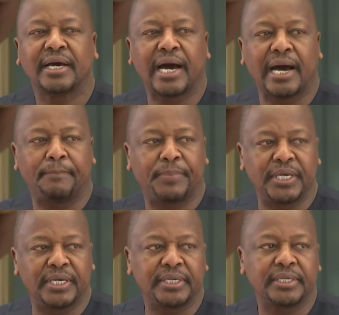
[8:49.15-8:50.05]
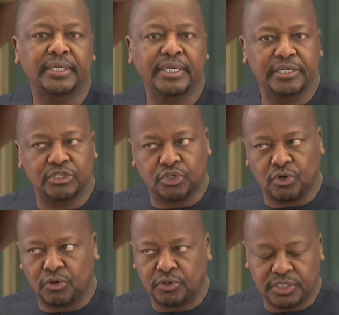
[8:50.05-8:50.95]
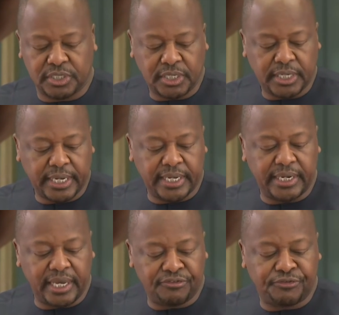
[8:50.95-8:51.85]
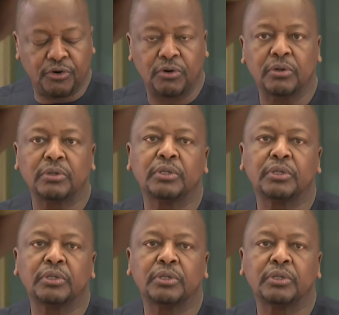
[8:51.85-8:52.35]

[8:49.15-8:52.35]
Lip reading: are being installed. And therefore,